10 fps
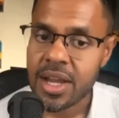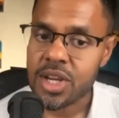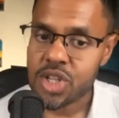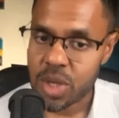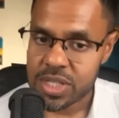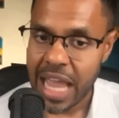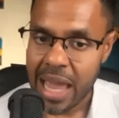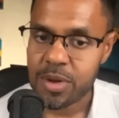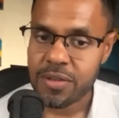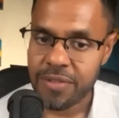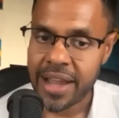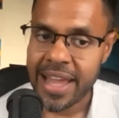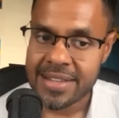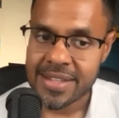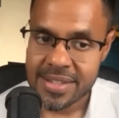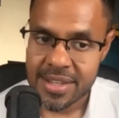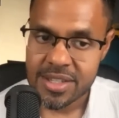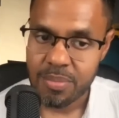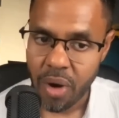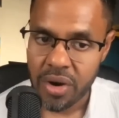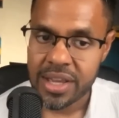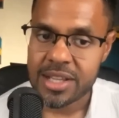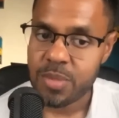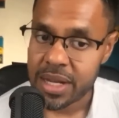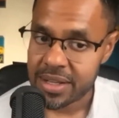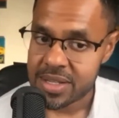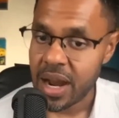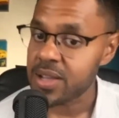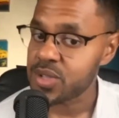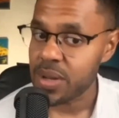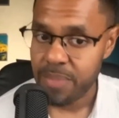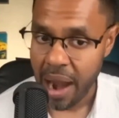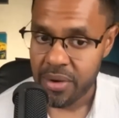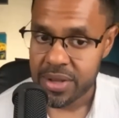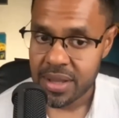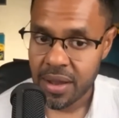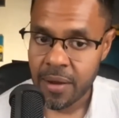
she was able to finance her sister Bronia's medical studies in Paris,